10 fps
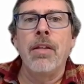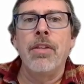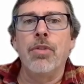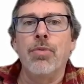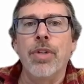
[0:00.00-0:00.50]

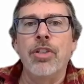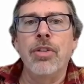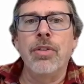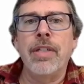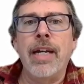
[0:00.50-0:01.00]
The
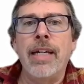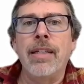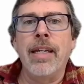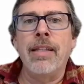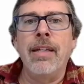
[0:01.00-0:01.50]
original side
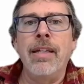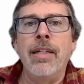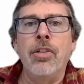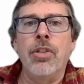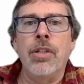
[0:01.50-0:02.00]
length in
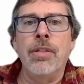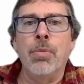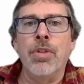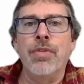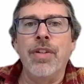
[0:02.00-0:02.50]
inches
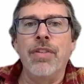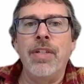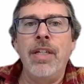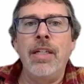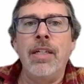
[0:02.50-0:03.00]
was
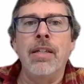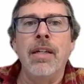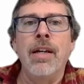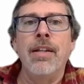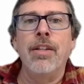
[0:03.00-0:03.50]
15.
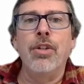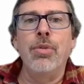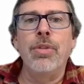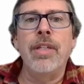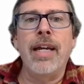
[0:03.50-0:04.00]
The
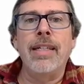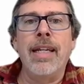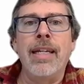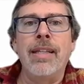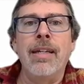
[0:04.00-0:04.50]
new side
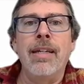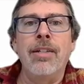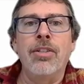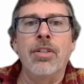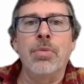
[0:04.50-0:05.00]
length in
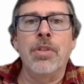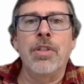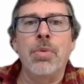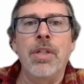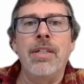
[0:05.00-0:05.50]
inches was
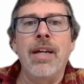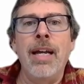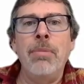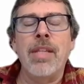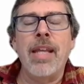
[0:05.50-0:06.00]
3
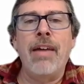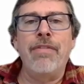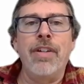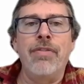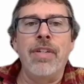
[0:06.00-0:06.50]
times that
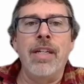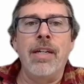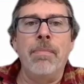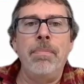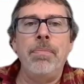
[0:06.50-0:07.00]

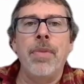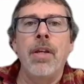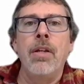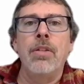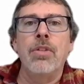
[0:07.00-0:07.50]
15.
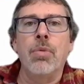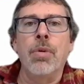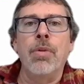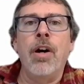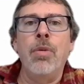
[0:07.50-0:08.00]

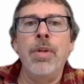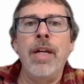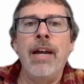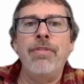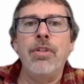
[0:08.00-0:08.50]
So all we
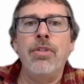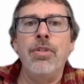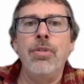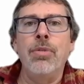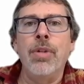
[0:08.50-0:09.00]
have to
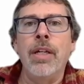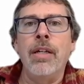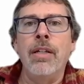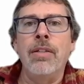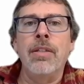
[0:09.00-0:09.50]
do
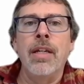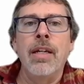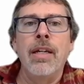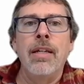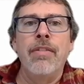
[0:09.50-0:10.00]
is
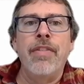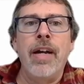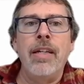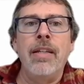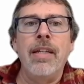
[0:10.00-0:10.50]

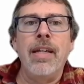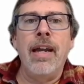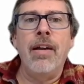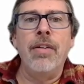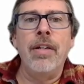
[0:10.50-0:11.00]
find the
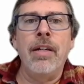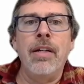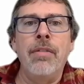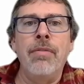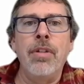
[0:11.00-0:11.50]
area
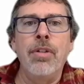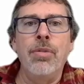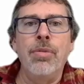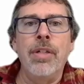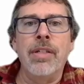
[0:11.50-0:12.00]
of the
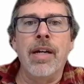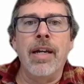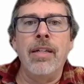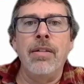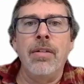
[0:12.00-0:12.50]
new
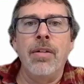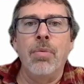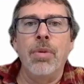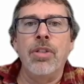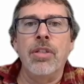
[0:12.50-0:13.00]
design,
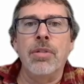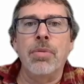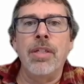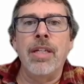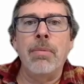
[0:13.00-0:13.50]
which is
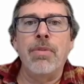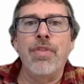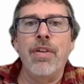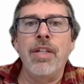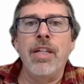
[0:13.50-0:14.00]
3 times
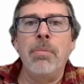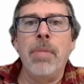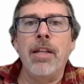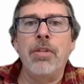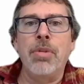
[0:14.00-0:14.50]
15
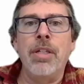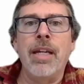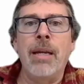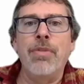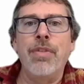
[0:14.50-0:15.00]
by 3
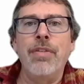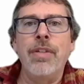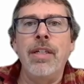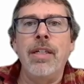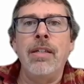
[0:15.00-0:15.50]
times
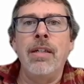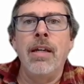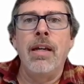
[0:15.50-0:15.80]
15,